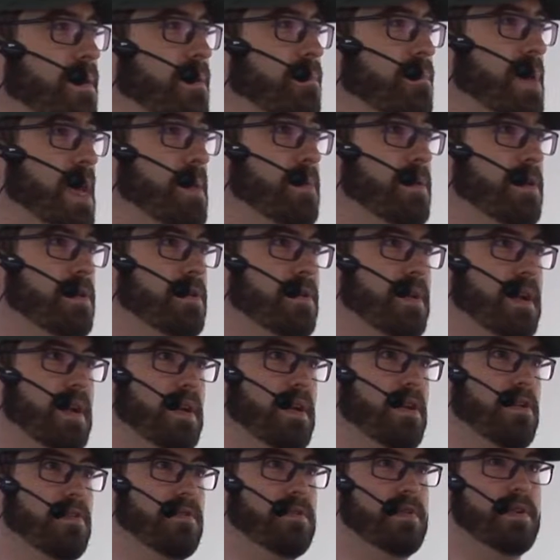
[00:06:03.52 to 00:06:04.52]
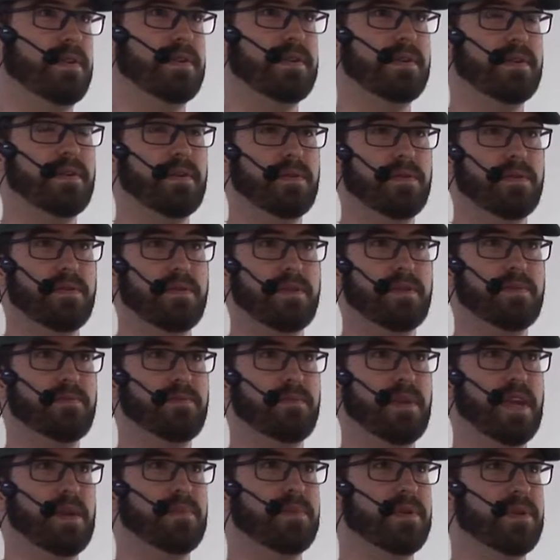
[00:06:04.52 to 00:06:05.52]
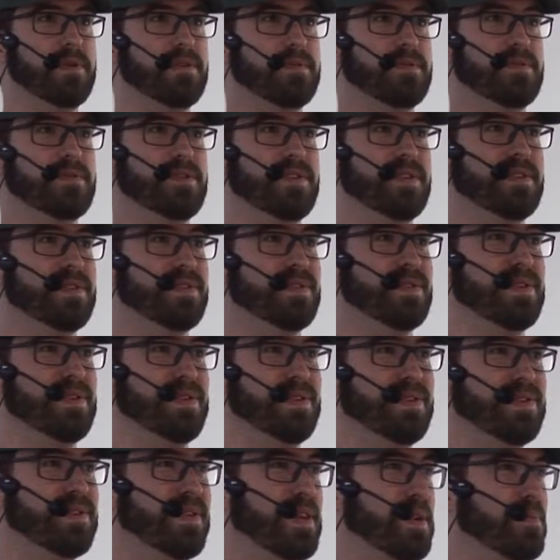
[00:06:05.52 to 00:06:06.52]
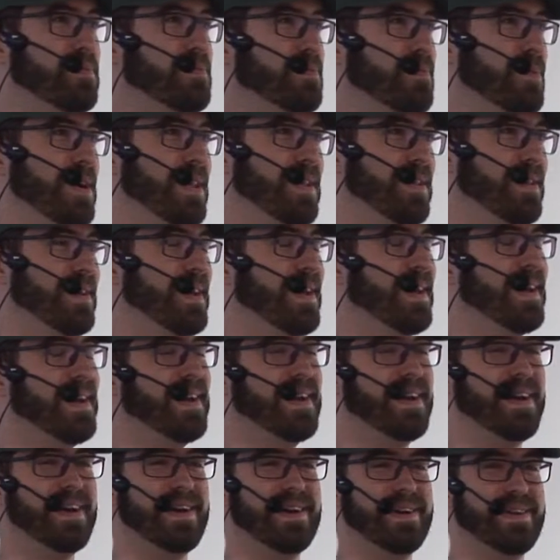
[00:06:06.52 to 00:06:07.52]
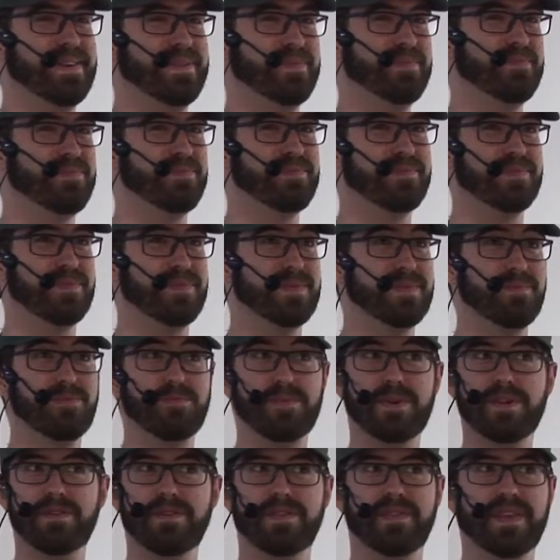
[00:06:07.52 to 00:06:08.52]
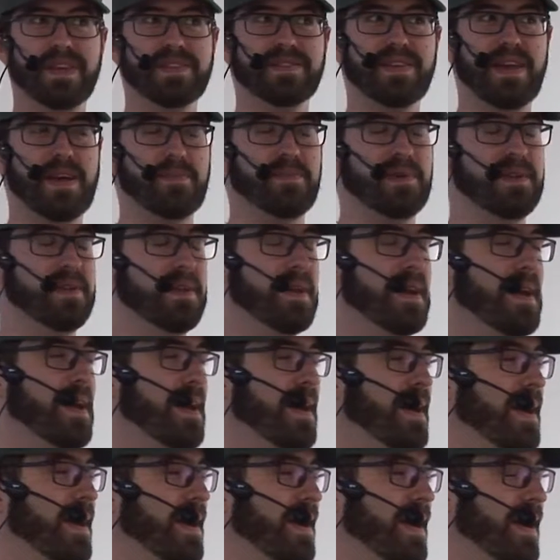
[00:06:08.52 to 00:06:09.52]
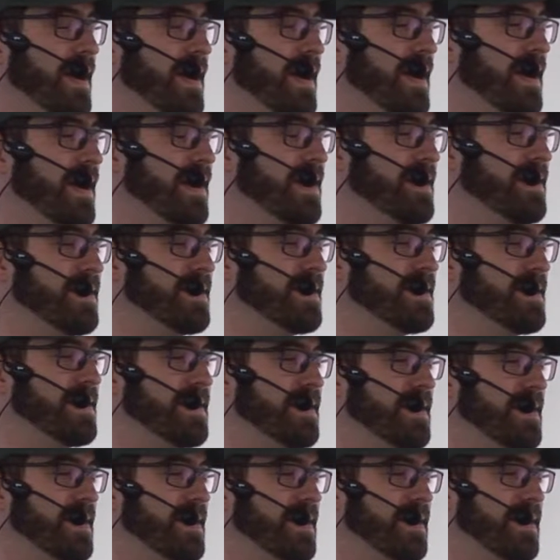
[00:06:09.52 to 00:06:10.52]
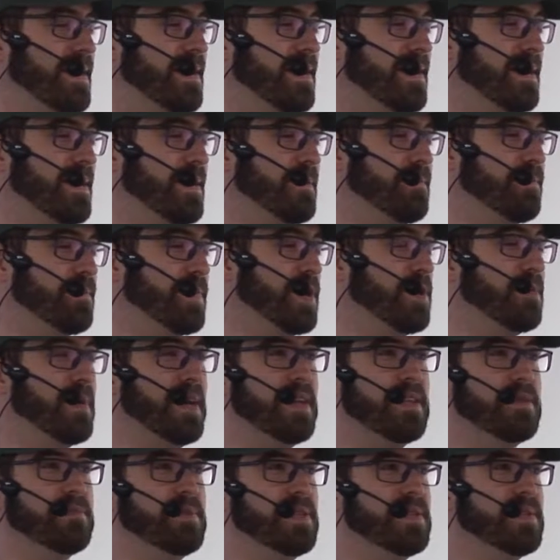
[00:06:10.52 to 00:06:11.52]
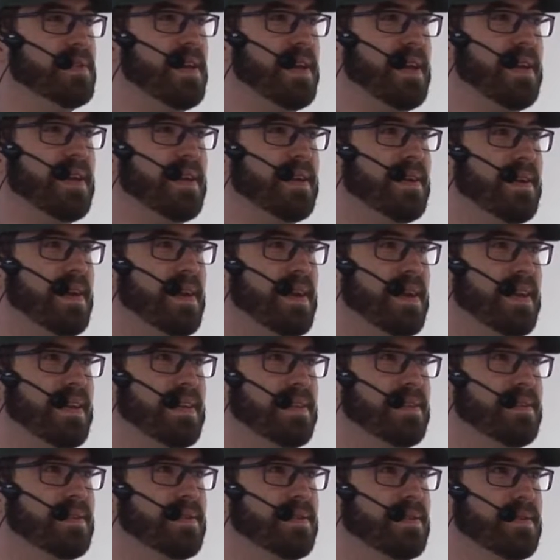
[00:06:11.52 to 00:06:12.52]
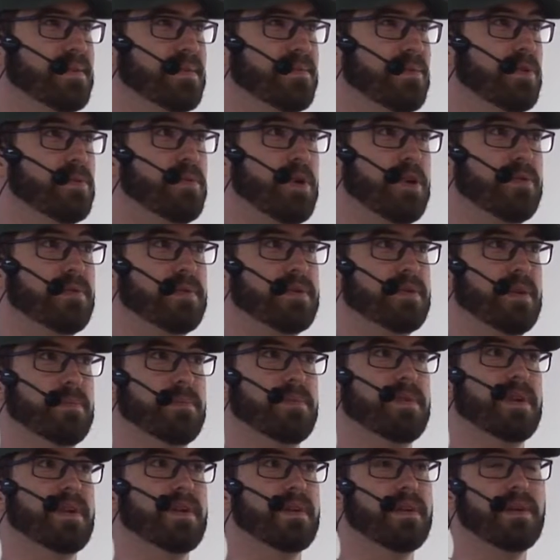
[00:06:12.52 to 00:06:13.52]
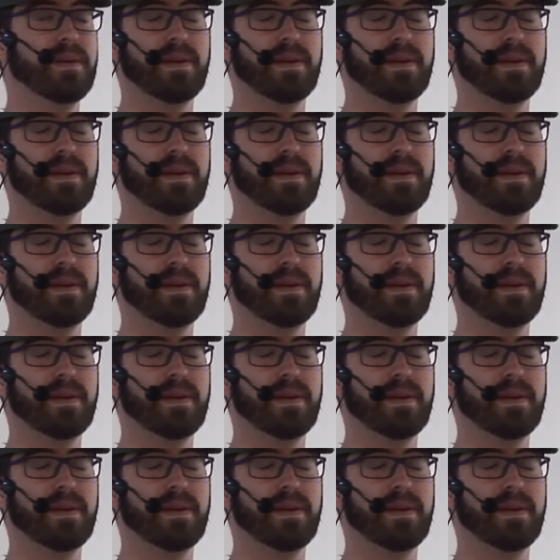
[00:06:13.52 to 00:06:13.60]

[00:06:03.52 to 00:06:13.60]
Maybe you're hungover, or maybe you just didn't sleep well. Weird things happen. And you made a mistake, and you broke something.